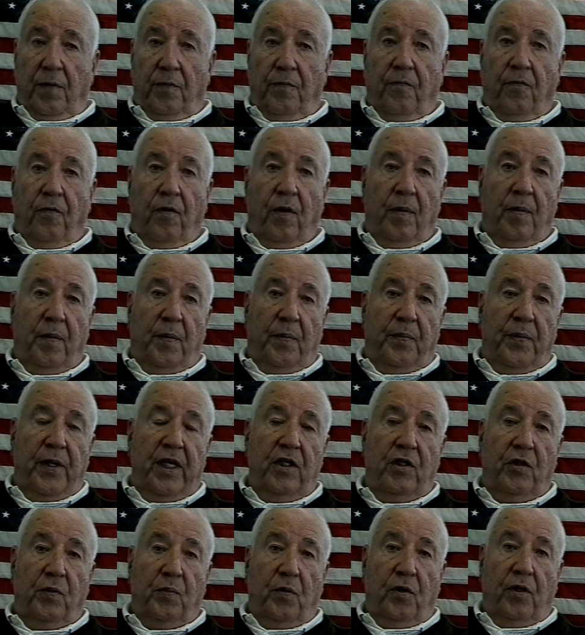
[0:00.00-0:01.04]
formed a
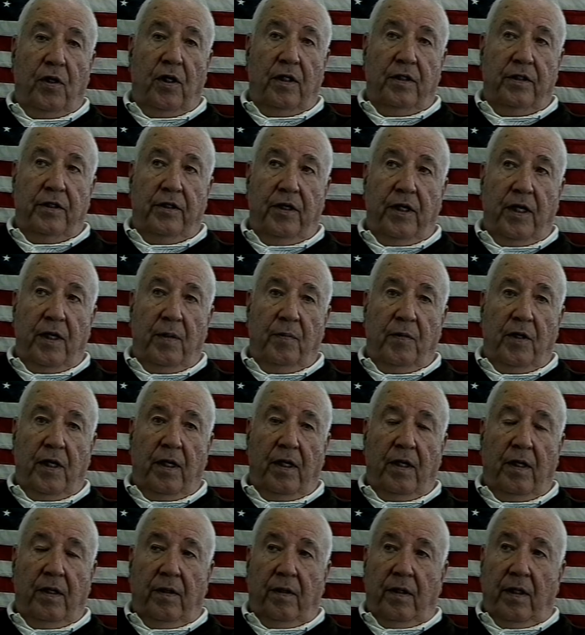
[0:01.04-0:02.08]
baseball team
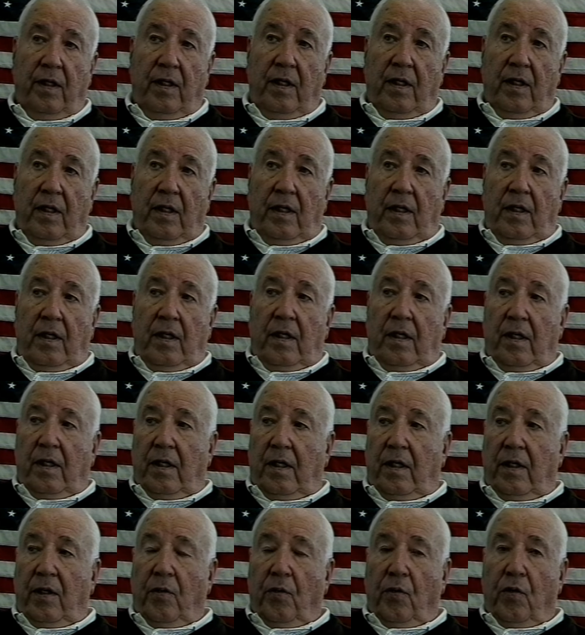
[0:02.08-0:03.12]
there,
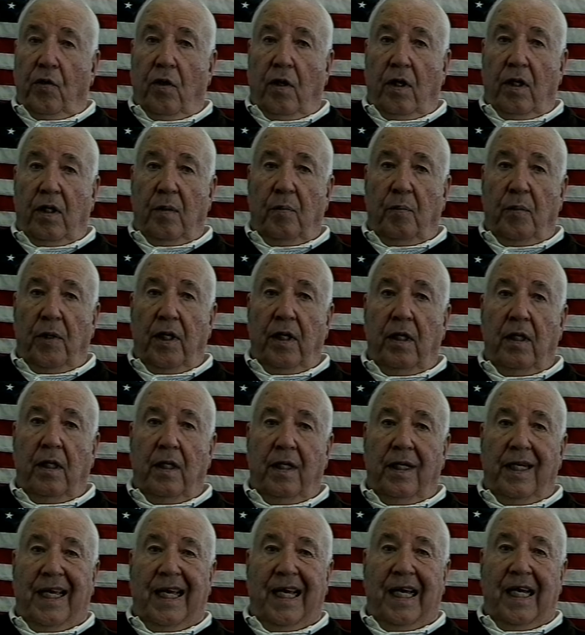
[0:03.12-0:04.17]
and they were called the Manila
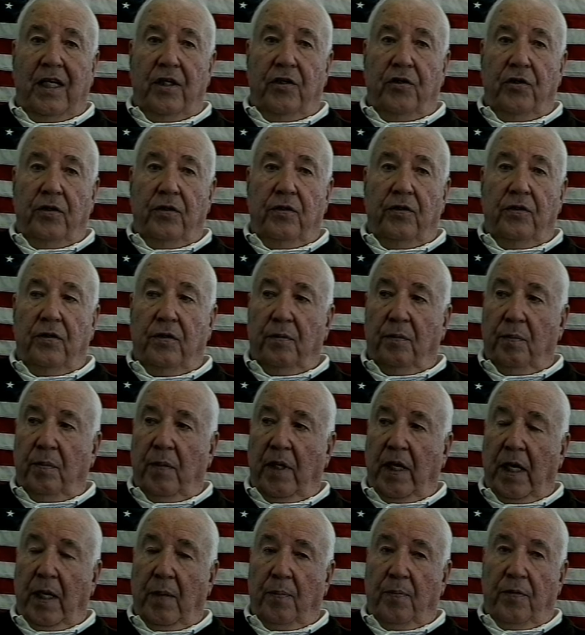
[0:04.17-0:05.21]
Dodgers,
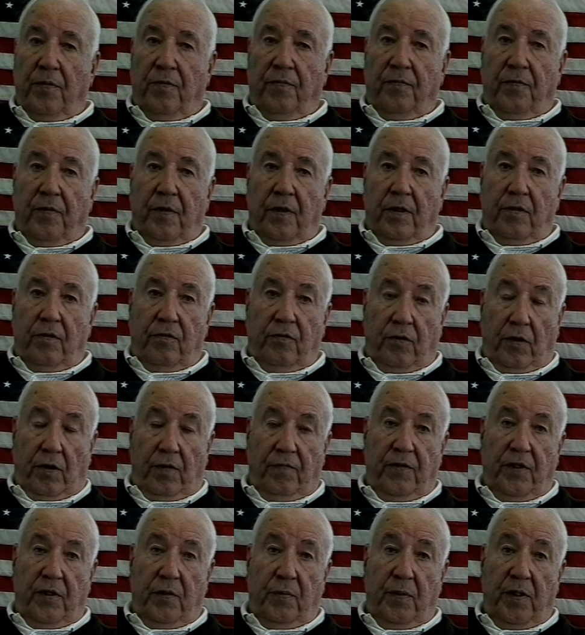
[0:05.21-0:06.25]
made up of uh,
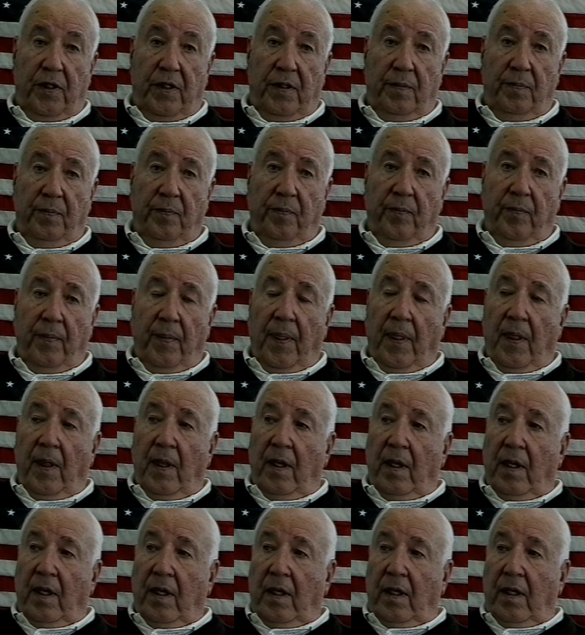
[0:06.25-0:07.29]
servicemen.
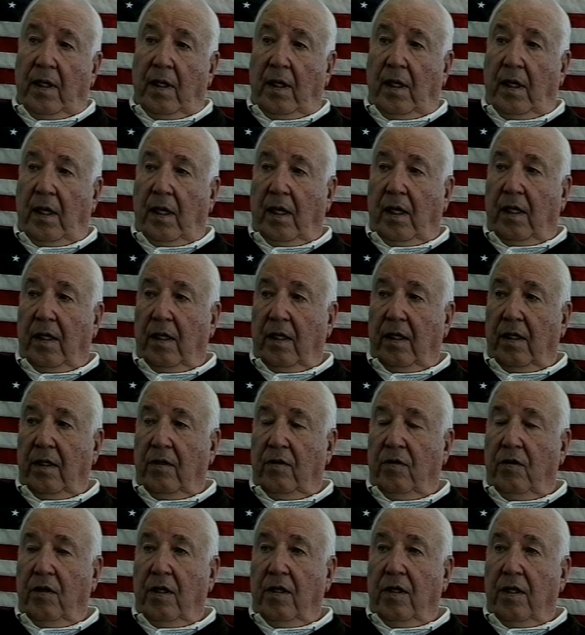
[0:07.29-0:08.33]
And uh,
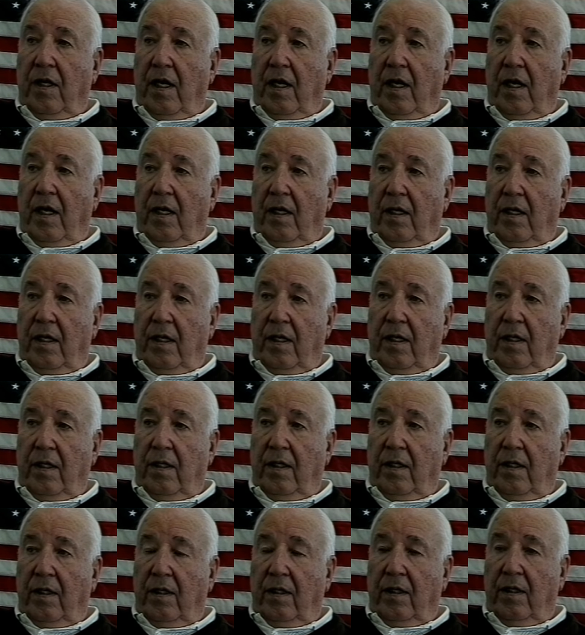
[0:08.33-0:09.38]
gee, they had uh,
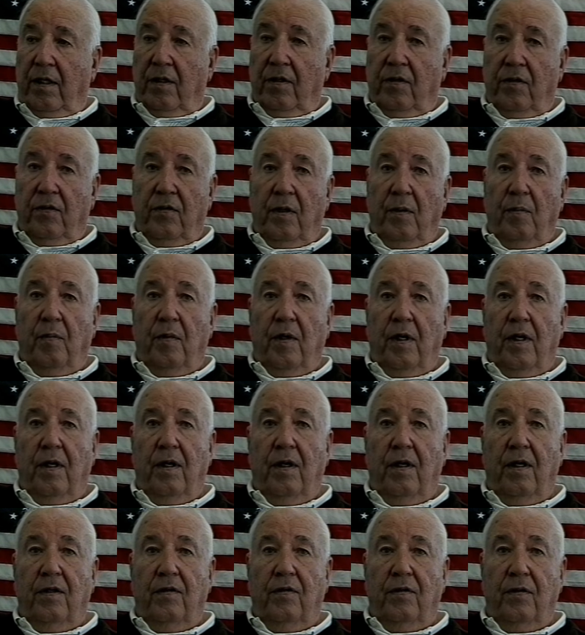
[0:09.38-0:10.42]
some
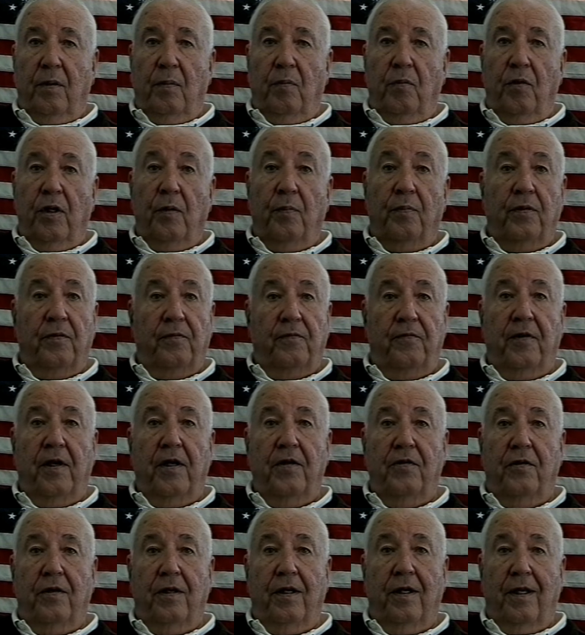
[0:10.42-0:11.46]
uh, some real
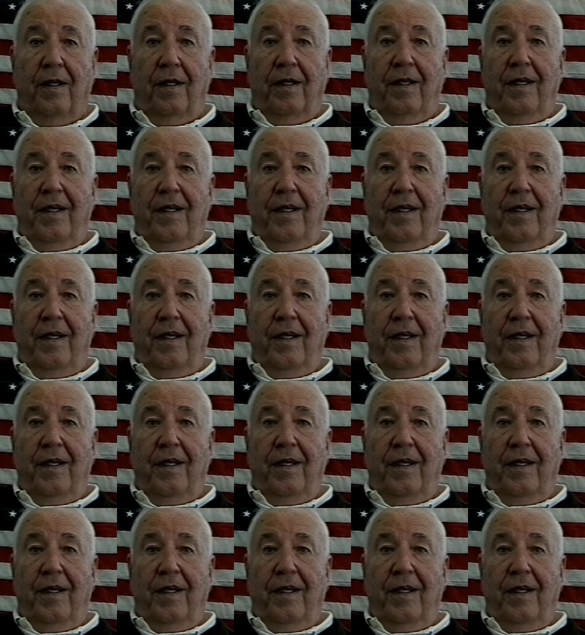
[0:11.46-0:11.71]
professional